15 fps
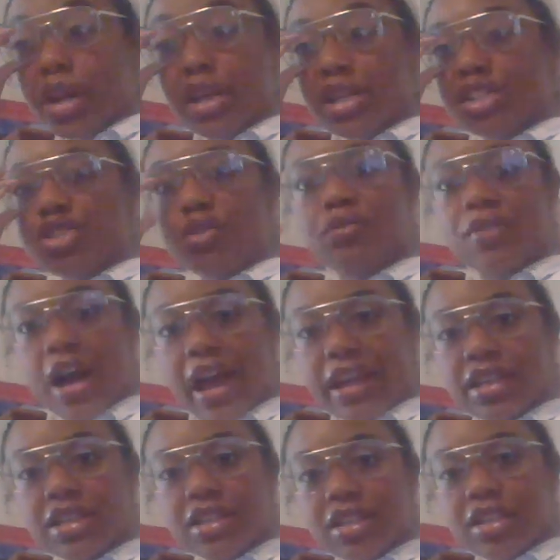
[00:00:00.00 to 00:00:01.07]
it is you
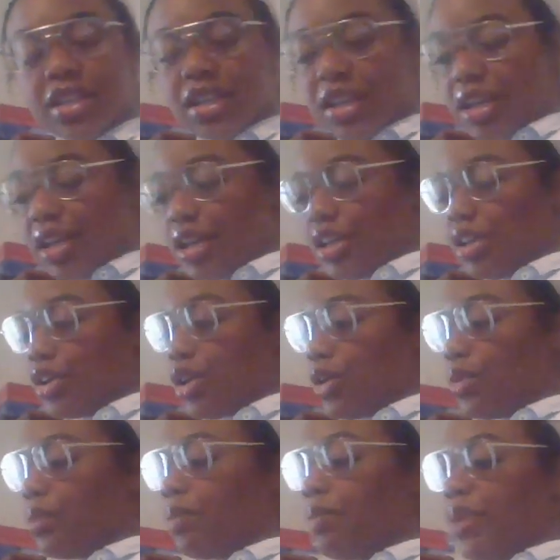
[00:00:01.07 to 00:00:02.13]
find,
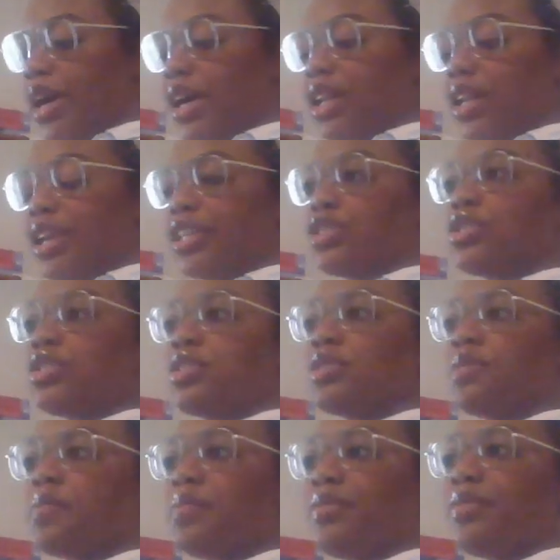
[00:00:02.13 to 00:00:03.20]
but it's
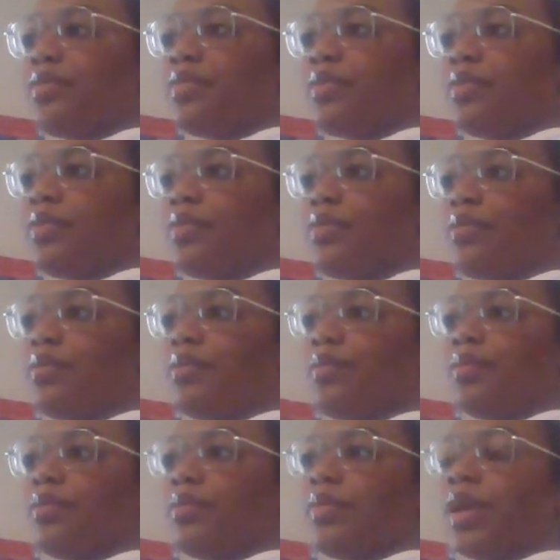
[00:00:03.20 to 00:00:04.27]

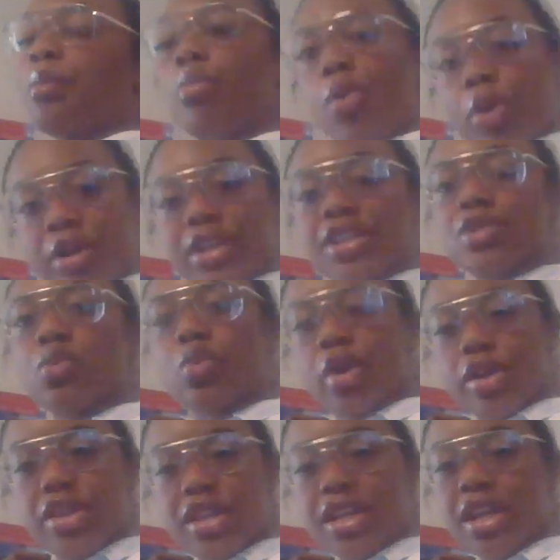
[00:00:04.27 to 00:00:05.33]
important, it's
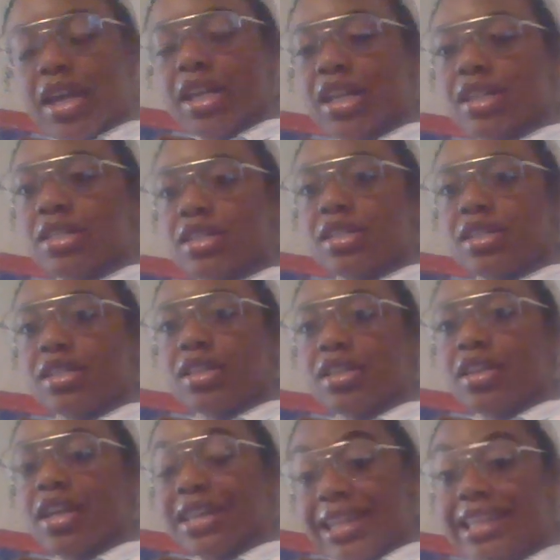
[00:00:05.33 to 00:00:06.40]
worth it, and
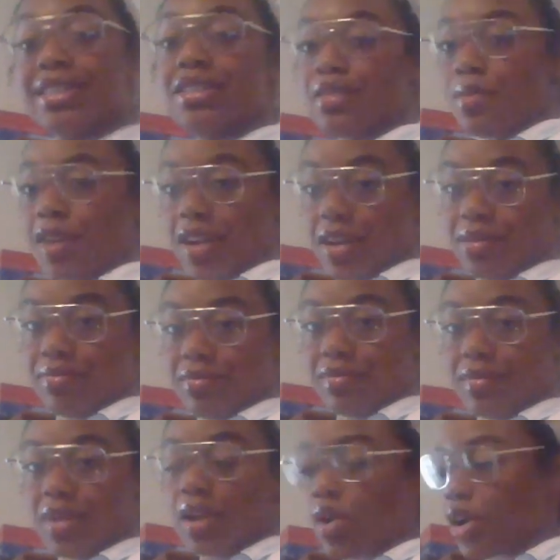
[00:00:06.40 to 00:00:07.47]
it needs to be done.
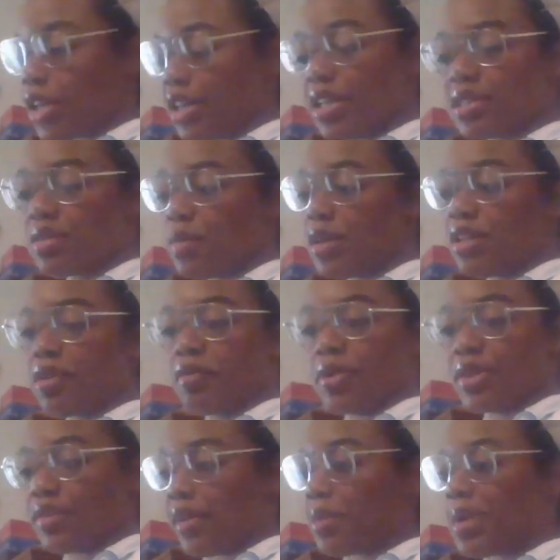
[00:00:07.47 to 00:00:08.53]
It needs to be done
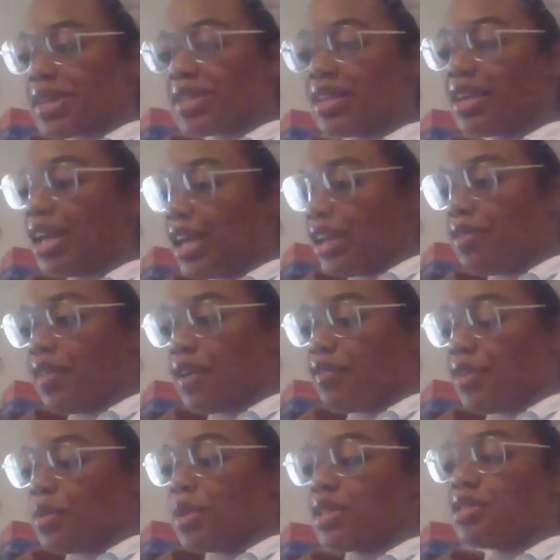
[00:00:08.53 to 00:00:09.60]
with divine masculine and divine
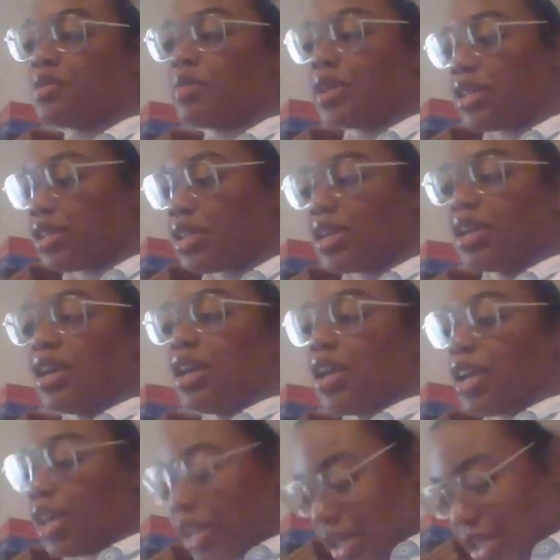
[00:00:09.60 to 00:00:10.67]
feminines, but
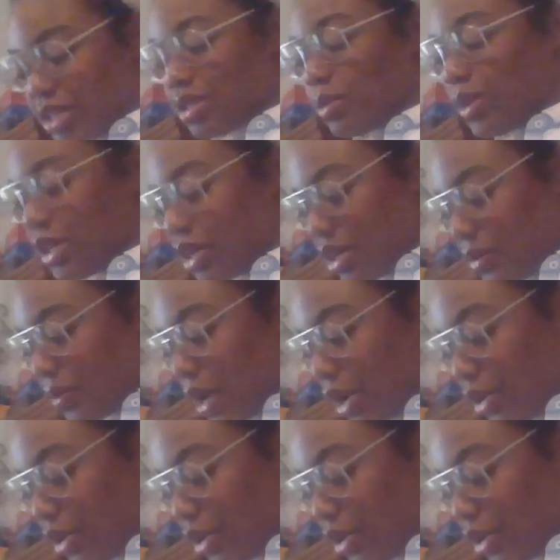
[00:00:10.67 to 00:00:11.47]
it needs to be done at